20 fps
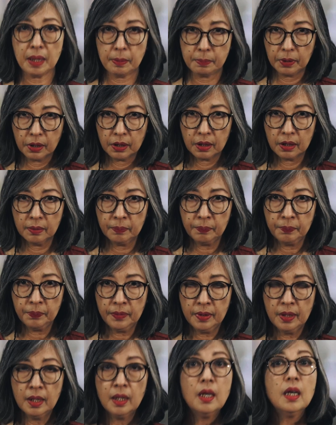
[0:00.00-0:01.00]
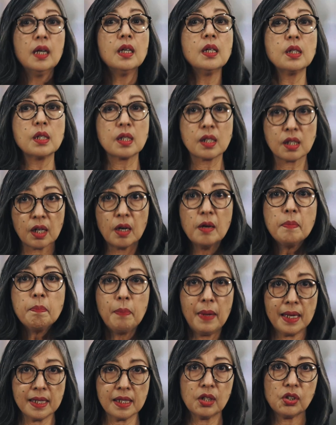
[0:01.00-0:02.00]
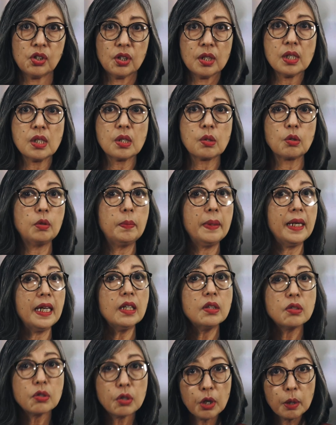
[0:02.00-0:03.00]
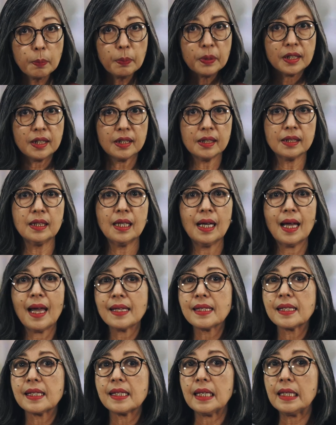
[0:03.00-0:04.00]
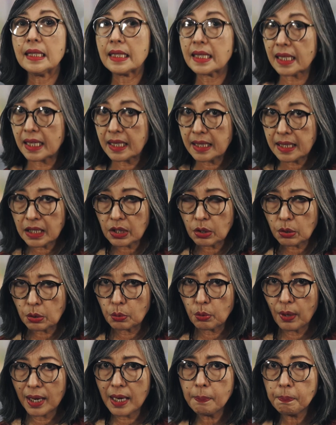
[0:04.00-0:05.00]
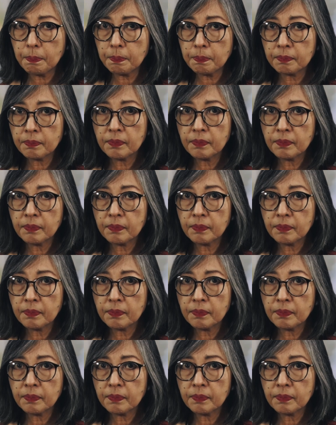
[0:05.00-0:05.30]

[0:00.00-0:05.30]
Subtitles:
people. Some messages could be interpreted as inciting to rape,